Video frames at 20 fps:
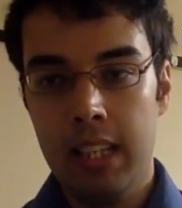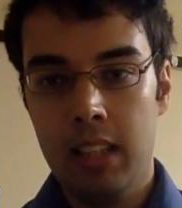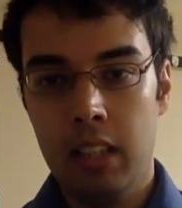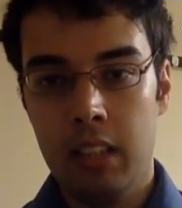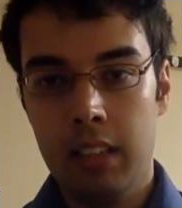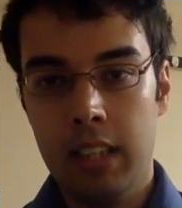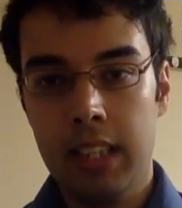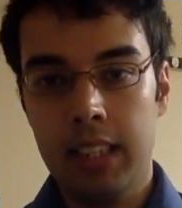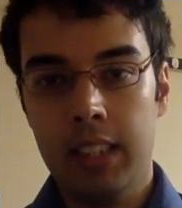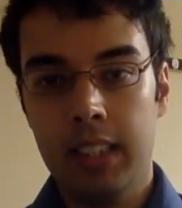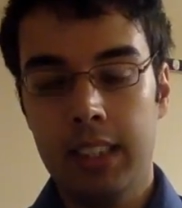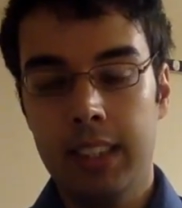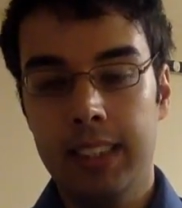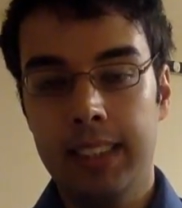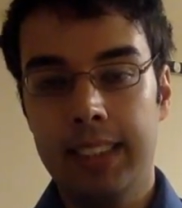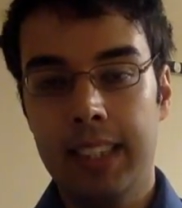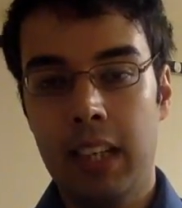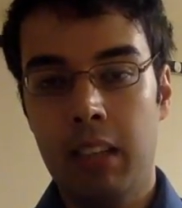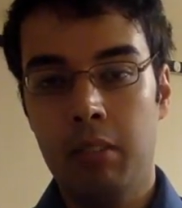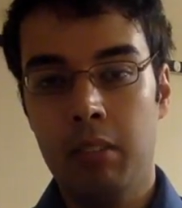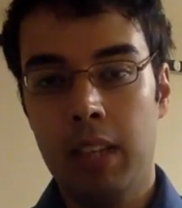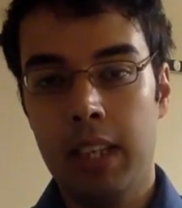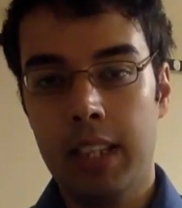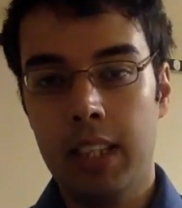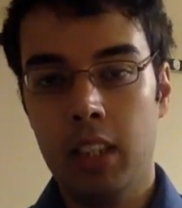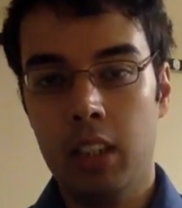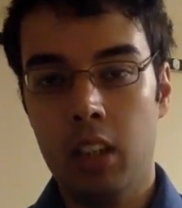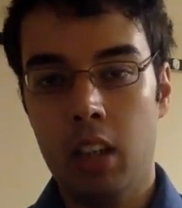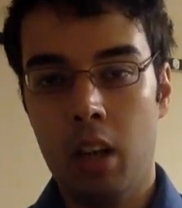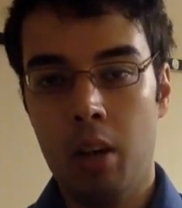Now that doesn't sound
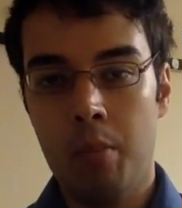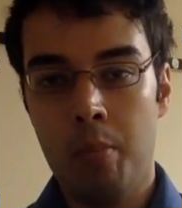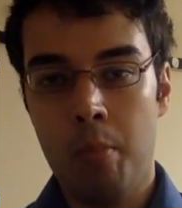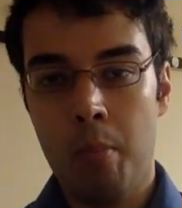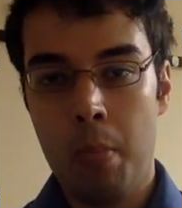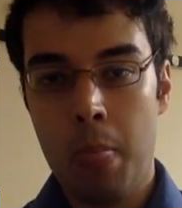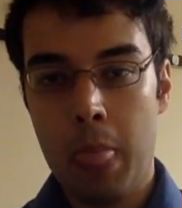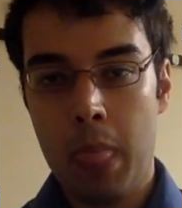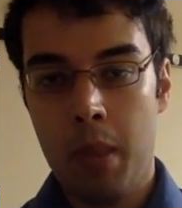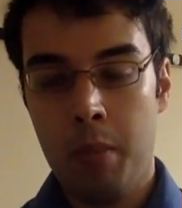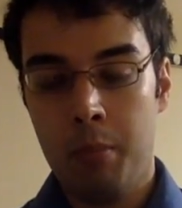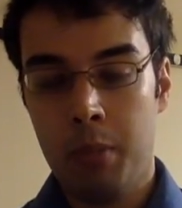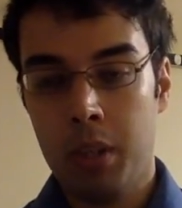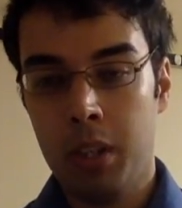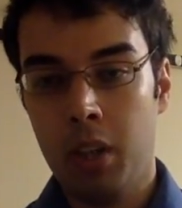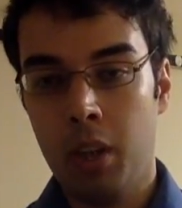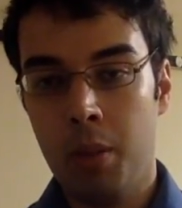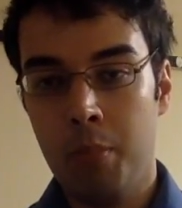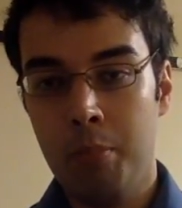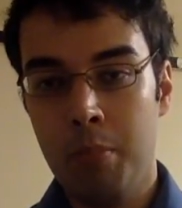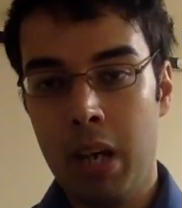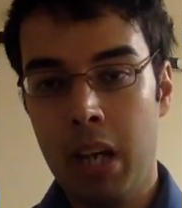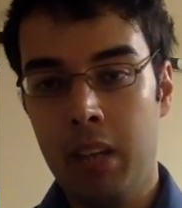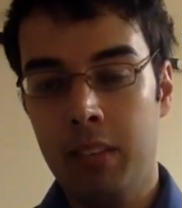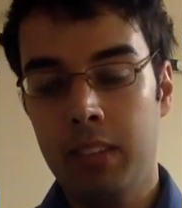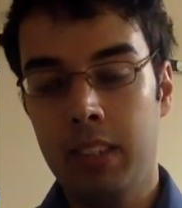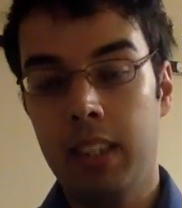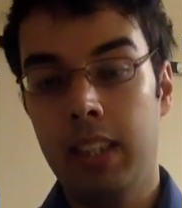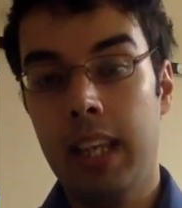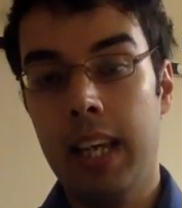like a lot, but
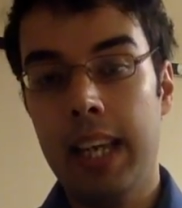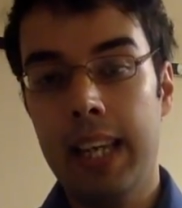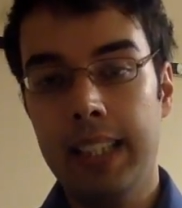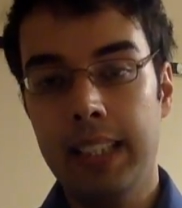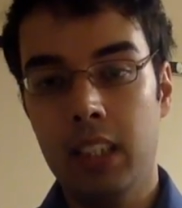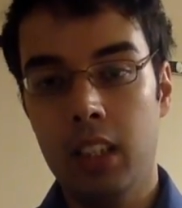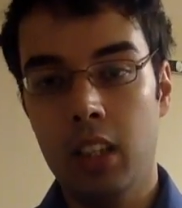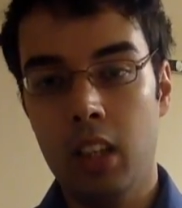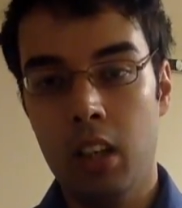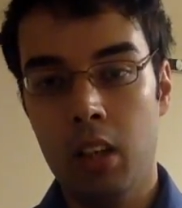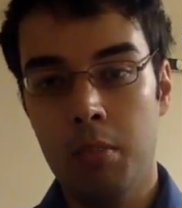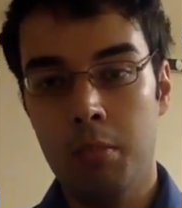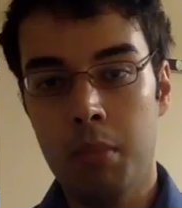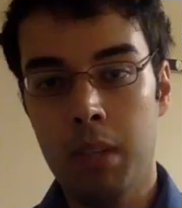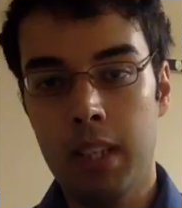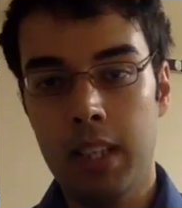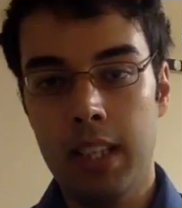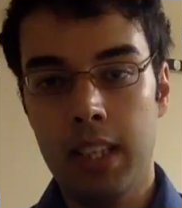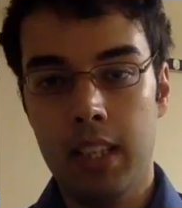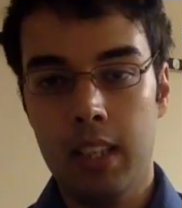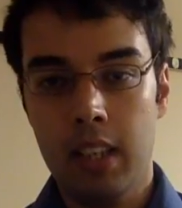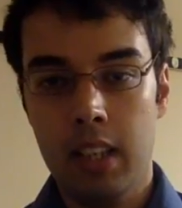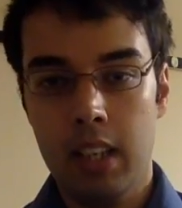compounded, that is a lot of money.